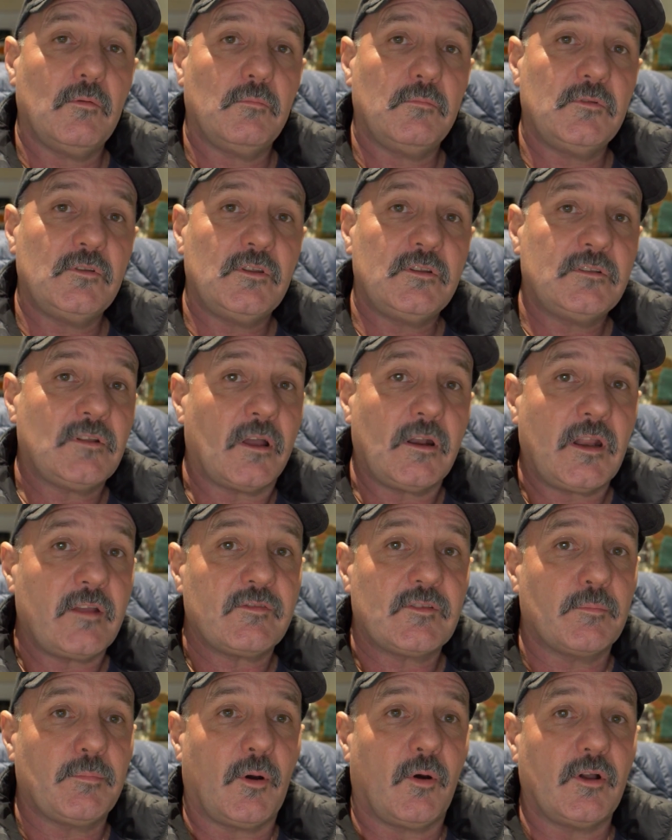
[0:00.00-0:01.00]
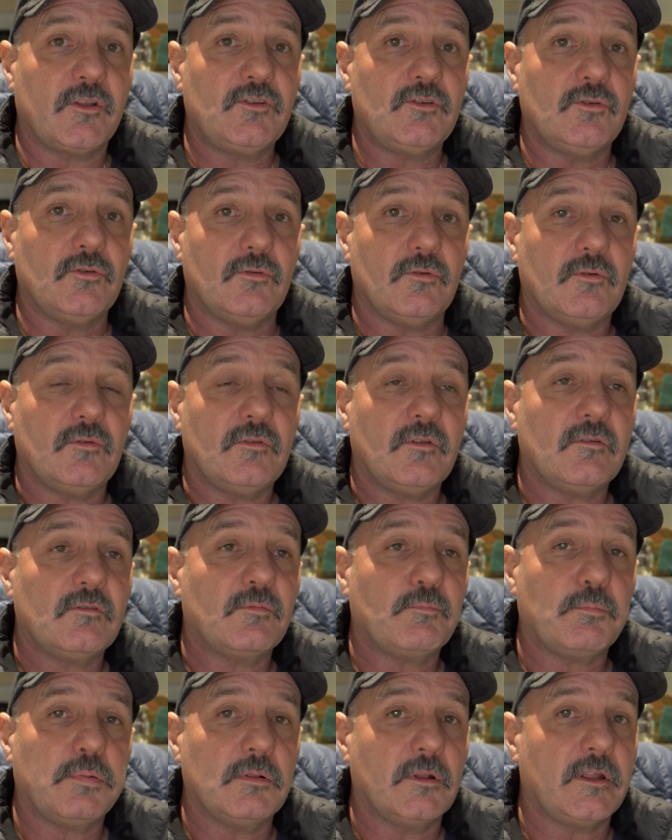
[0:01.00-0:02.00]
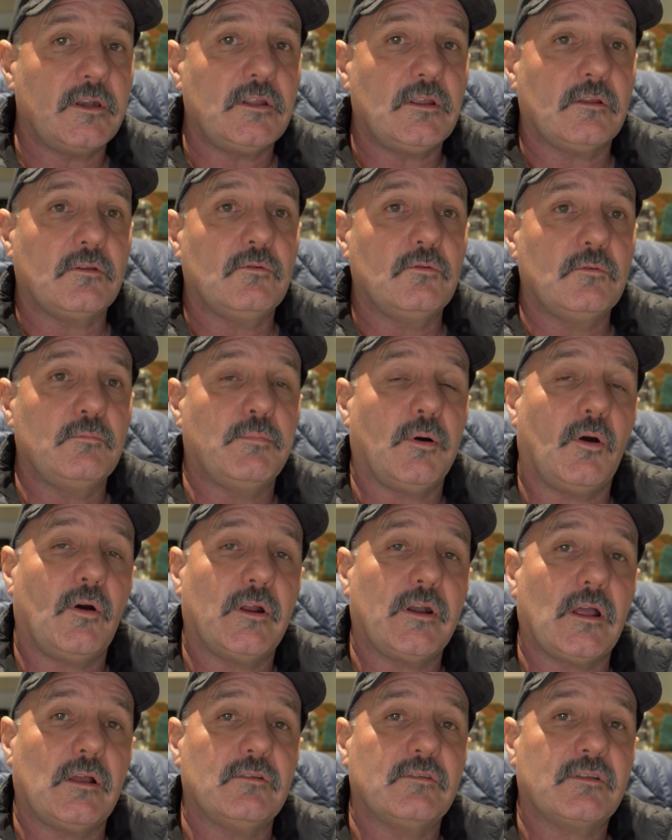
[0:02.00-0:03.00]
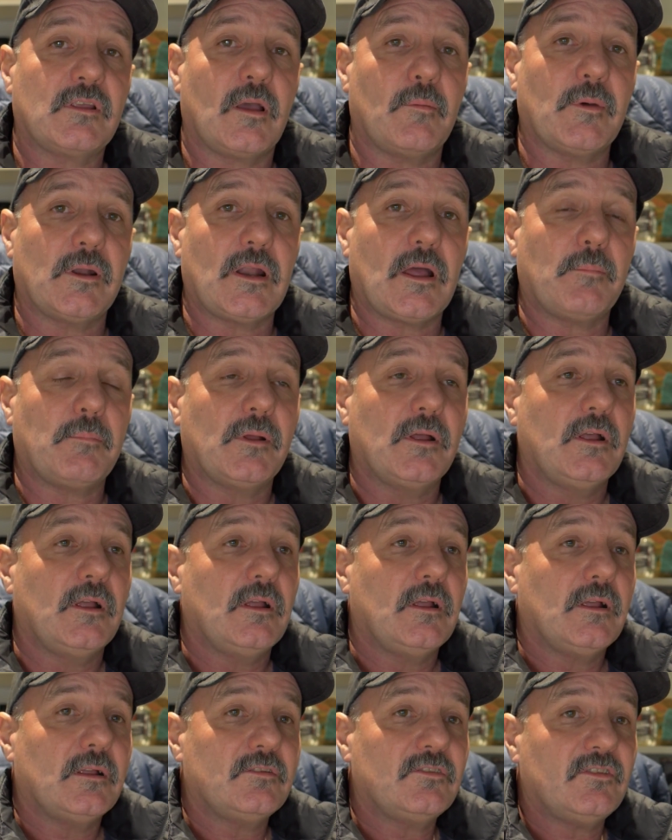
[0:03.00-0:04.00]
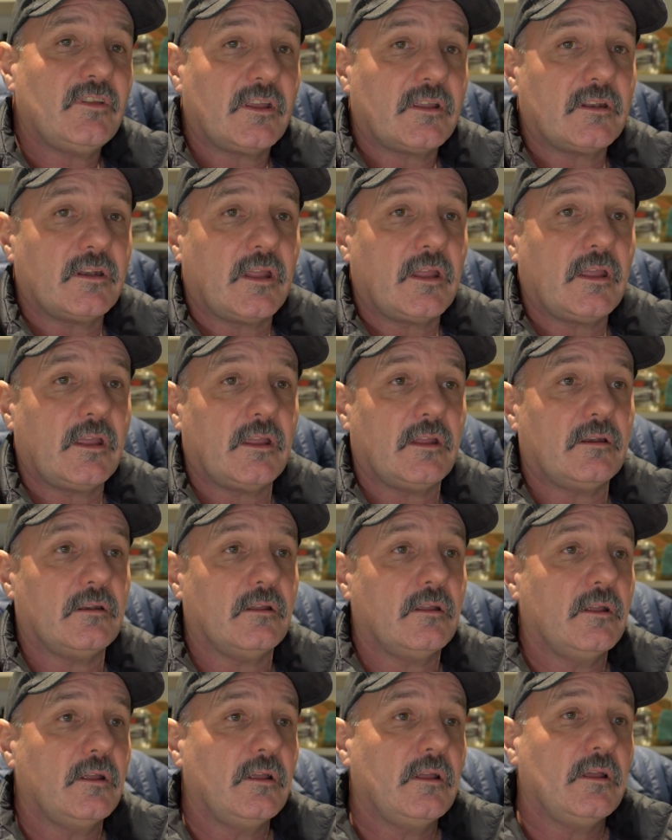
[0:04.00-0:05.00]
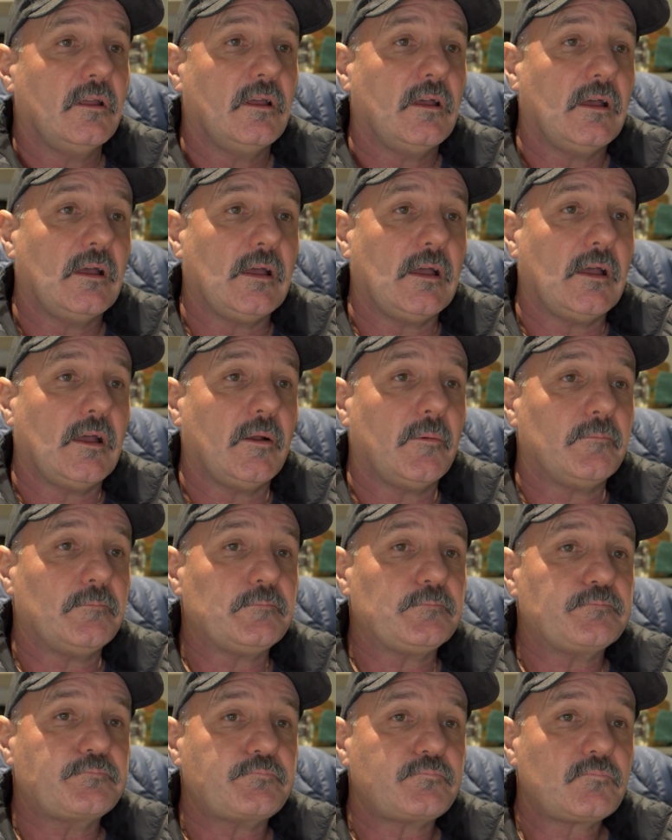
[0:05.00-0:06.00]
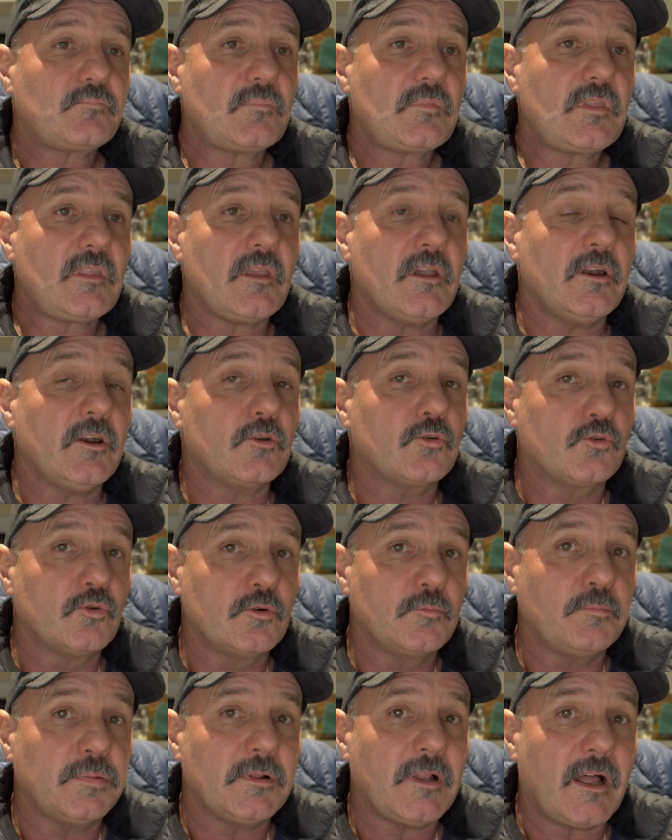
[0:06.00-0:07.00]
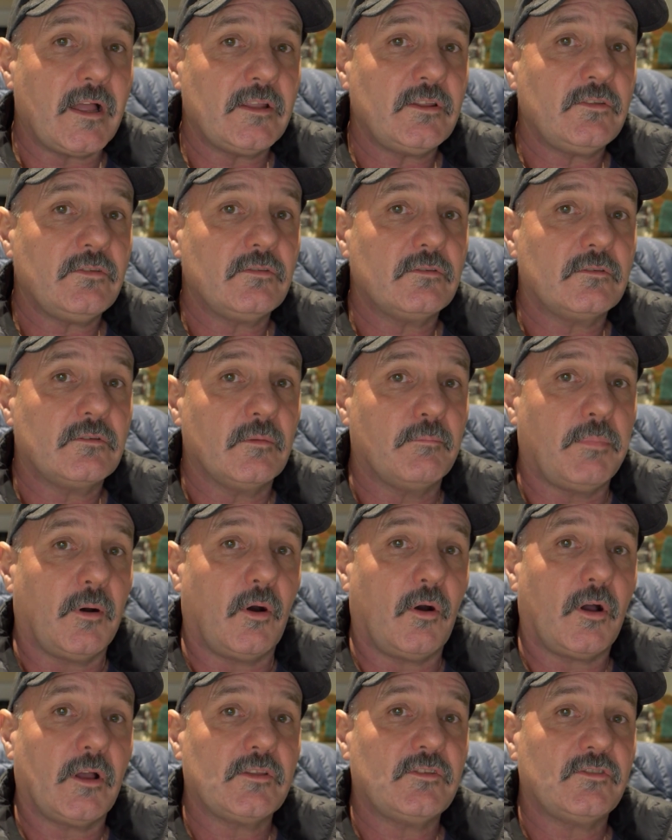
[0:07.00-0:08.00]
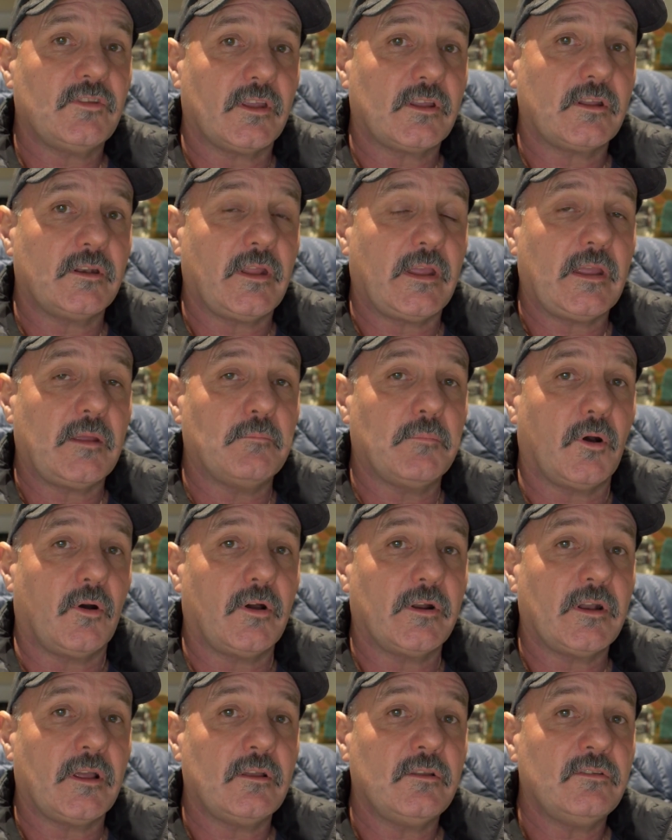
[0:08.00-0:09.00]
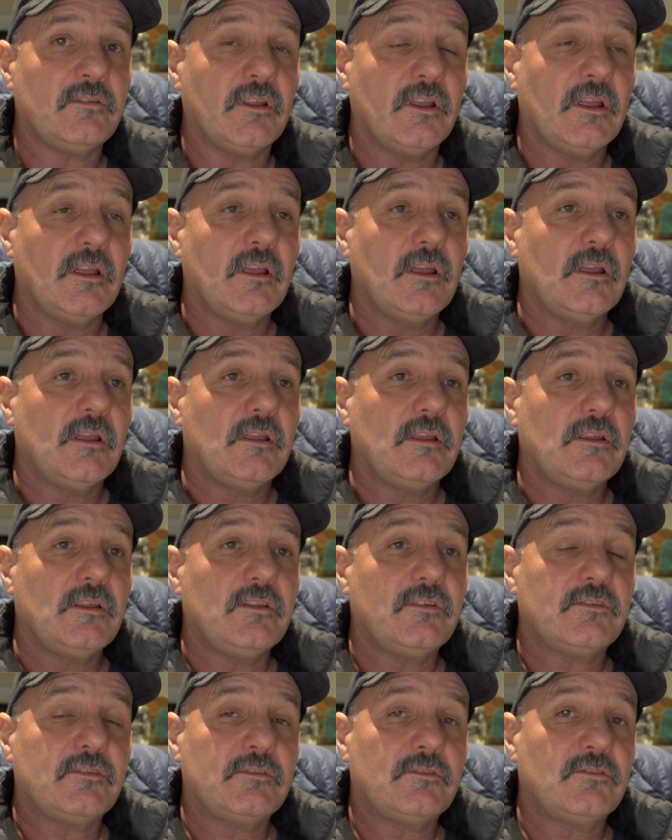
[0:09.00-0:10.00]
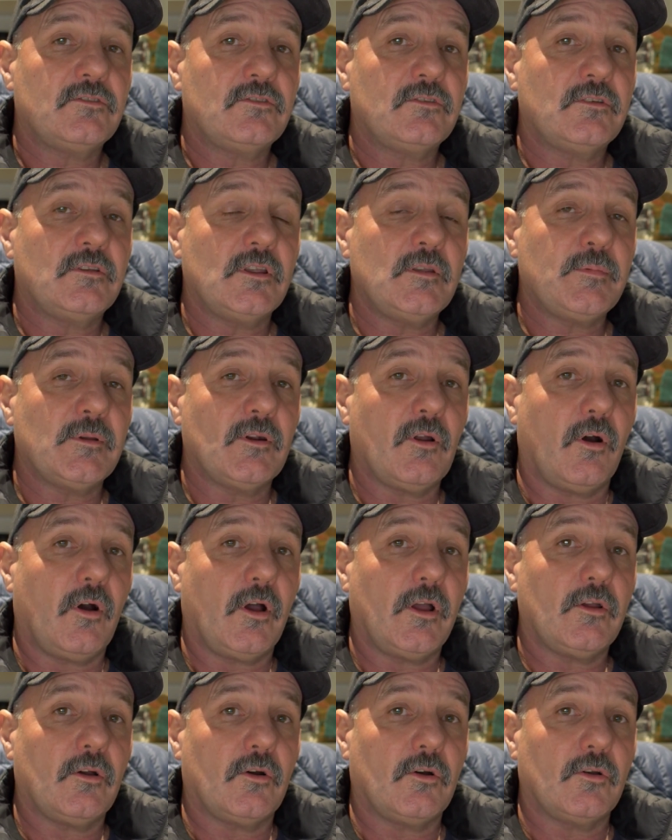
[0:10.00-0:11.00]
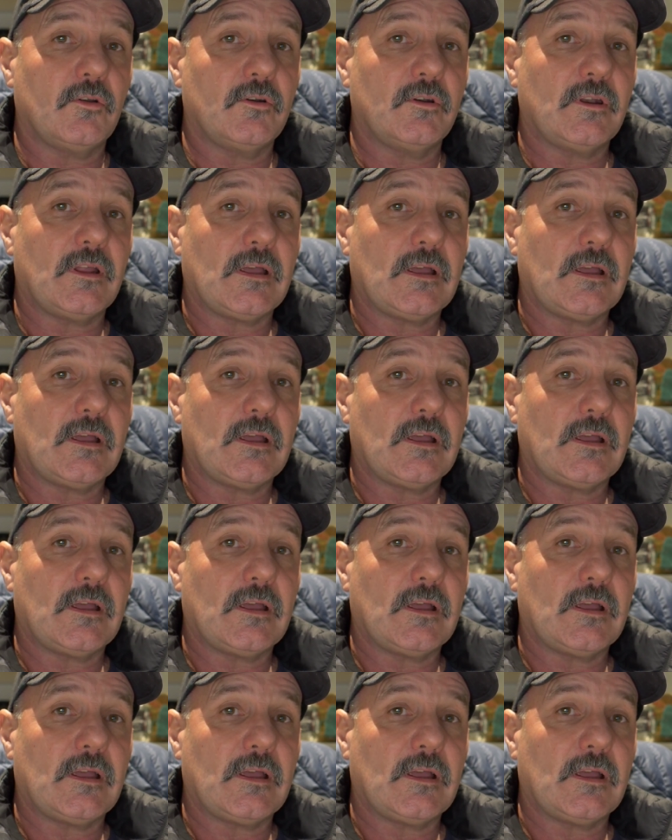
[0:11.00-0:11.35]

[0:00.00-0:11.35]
you don't have to buy new. There's plenty of good binos coming up second-hand. And a good place to buy second-hand binos is keep an eye on